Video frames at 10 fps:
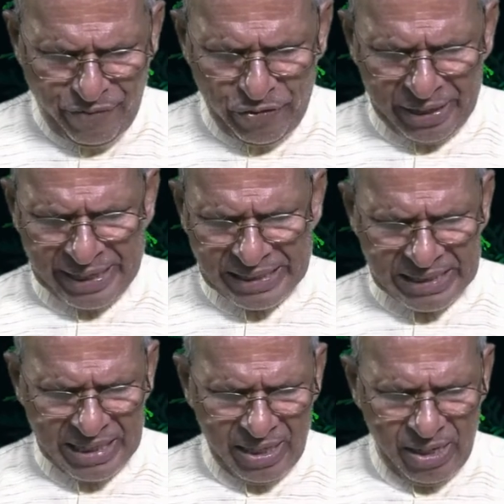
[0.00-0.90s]

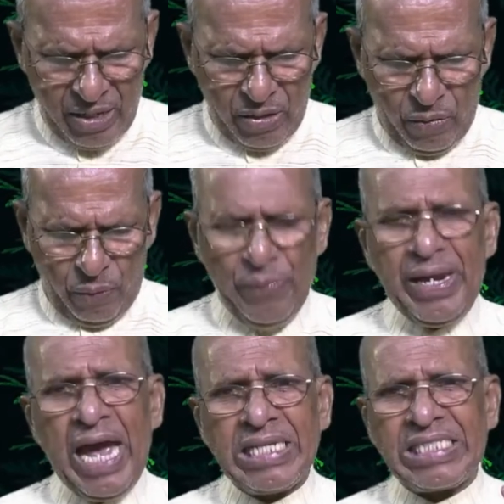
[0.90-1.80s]
forget,
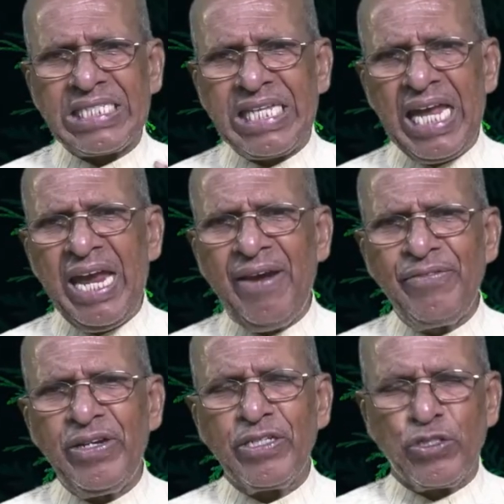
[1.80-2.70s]
we are
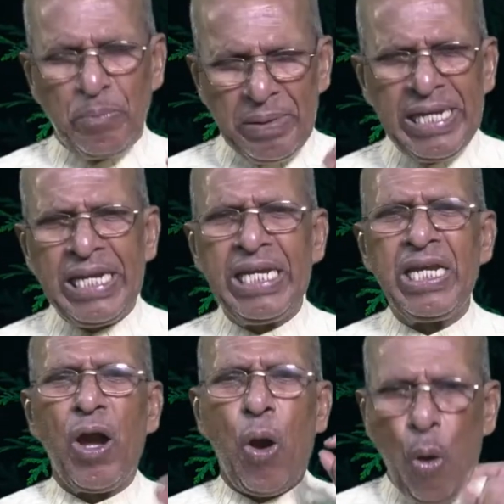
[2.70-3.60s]
saved to
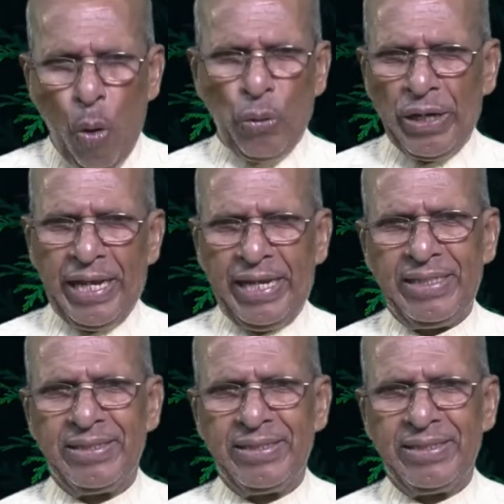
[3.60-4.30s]
be holy.